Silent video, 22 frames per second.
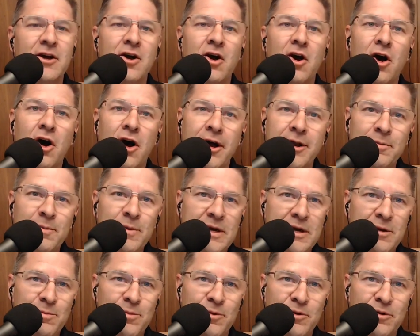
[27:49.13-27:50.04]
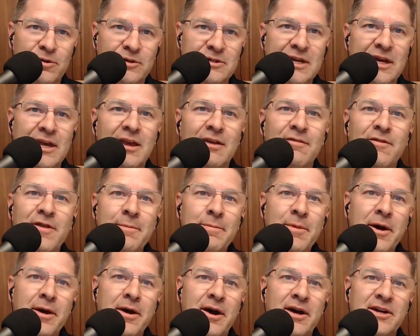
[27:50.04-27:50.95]
on people to give them
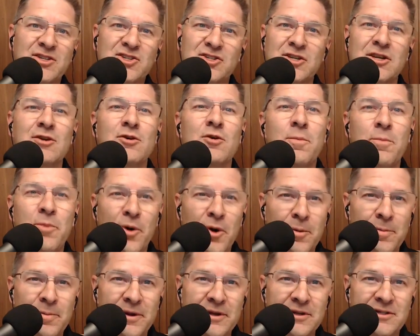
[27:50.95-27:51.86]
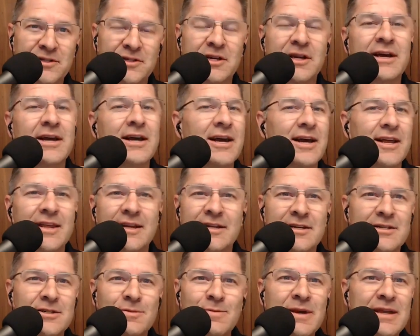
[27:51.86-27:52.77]
a, a, single purpose. And that
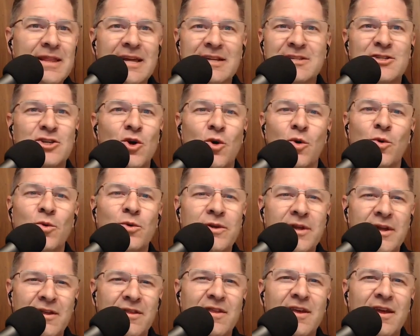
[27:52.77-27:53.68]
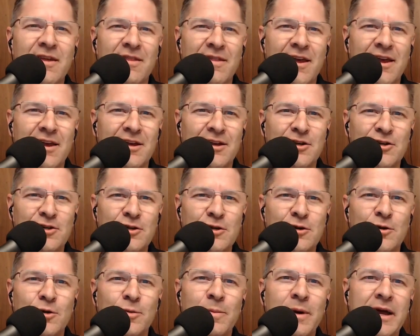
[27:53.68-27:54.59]
doesn't mean that's the only thing they can
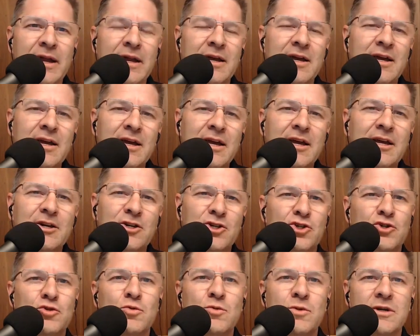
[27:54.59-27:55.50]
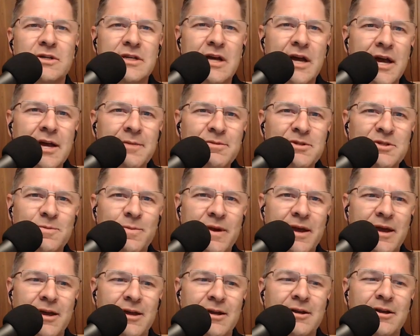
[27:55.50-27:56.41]
do, but in a short time
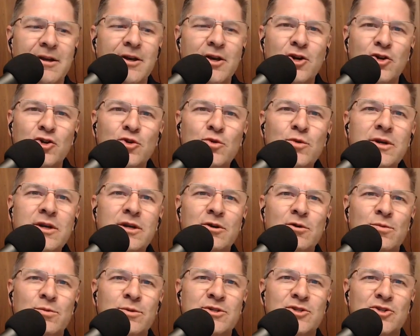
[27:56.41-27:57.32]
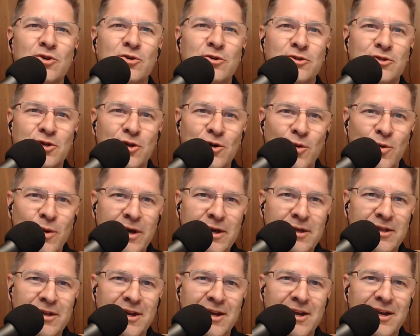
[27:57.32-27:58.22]
span, you needed results
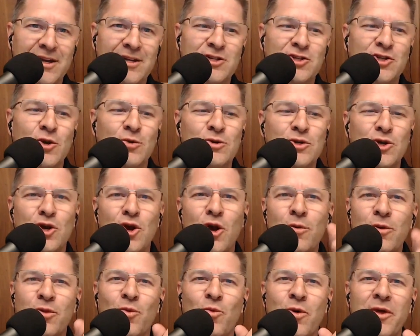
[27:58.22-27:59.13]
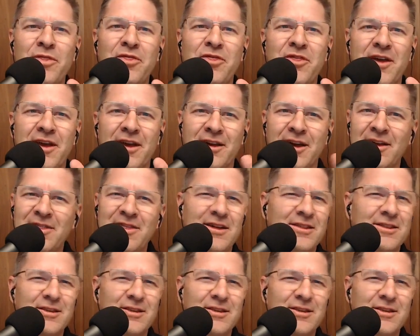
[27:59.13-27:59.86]
quickly. And so to go with one thing, I thought